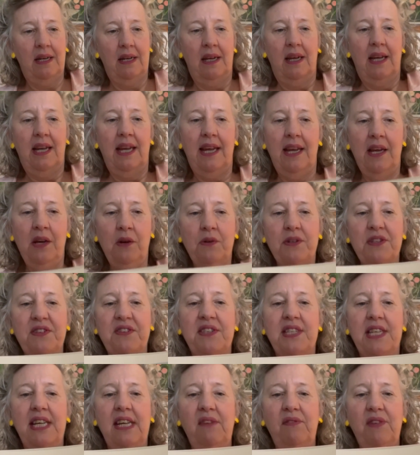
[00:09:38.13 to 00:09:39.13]
Here is
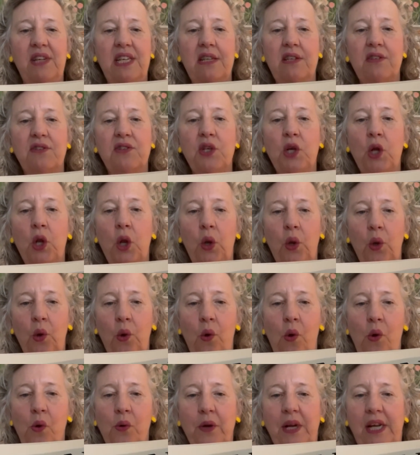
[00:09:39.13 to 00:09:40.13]
Stephen is
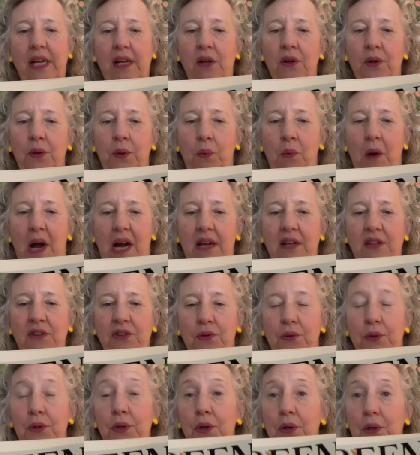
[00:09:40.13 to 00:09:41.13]
clawing her way
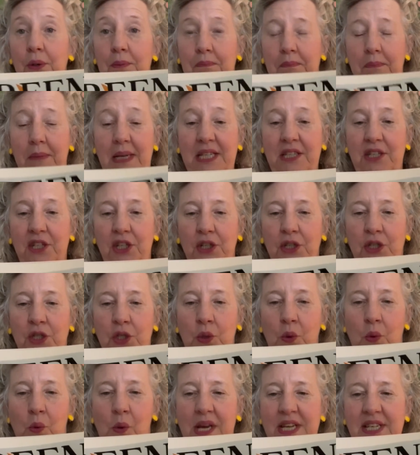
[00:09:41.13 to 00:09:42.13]
through her
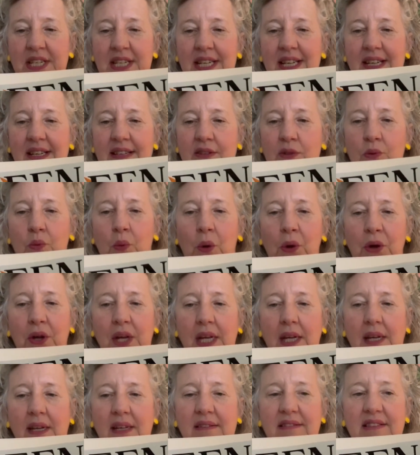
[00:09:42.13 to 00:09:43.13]
mid-20s,
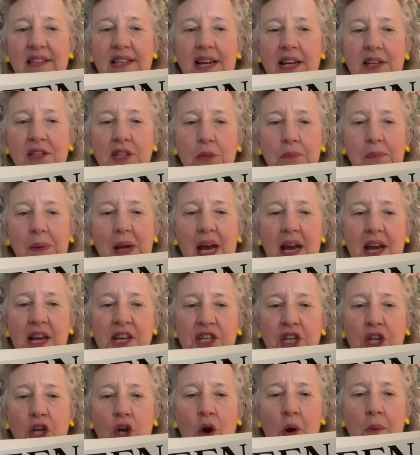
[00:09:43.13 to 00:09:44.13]
working as an
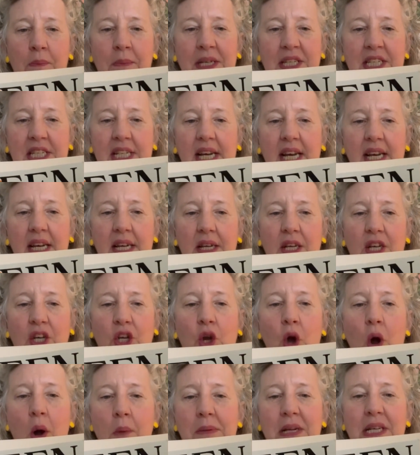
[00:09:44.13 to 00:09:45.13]
underpaid
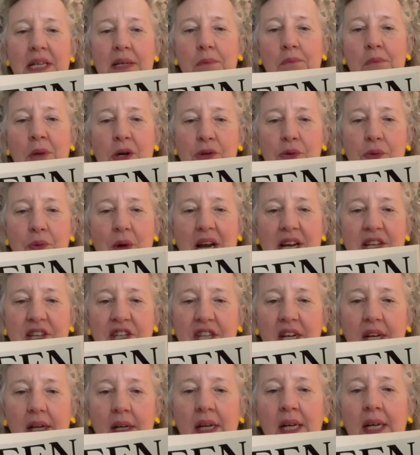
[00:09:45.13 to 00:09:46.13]
comment
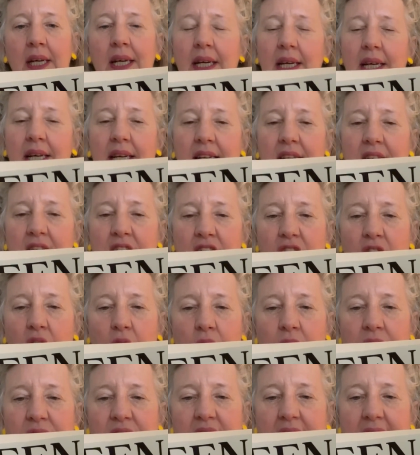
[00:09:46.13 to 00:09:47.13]
moderator in an
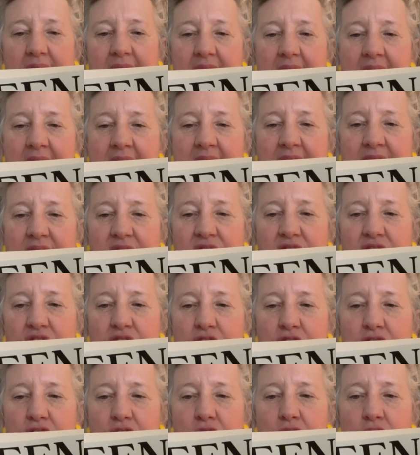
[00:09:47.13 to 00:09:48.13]
overly
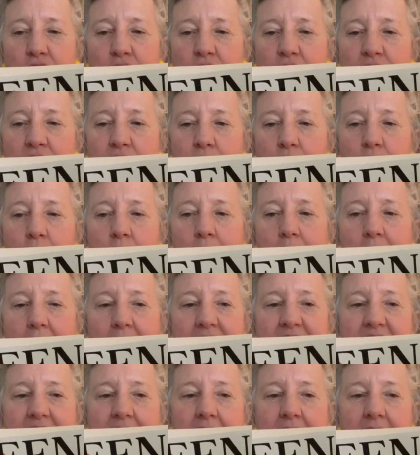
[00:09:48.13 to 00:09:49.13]
air-conditioned newsroom by
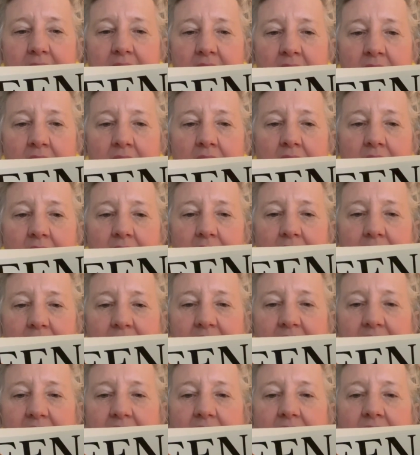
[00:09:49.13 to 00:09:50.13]
day, and
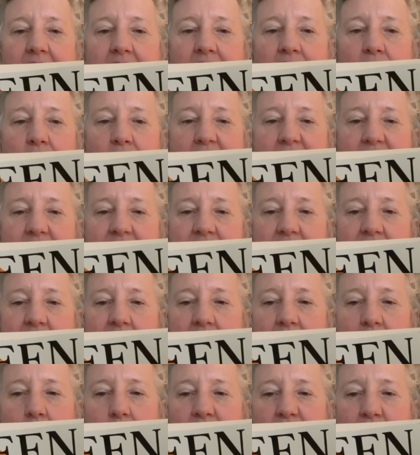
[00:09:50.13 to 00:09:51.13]
kicking around
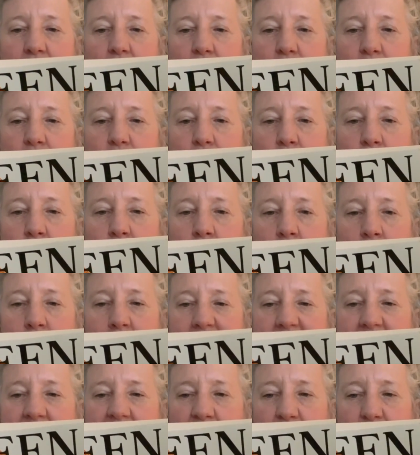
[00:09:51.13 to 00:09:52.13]
Sydney with her 2
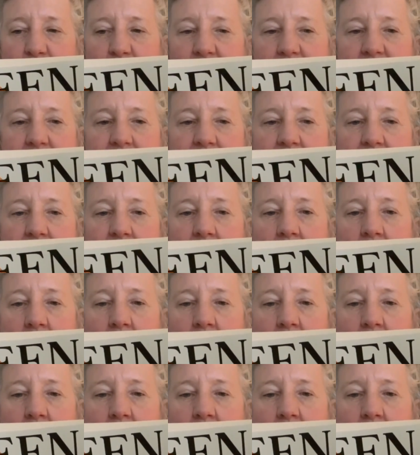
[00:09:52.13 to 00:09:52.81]
best friends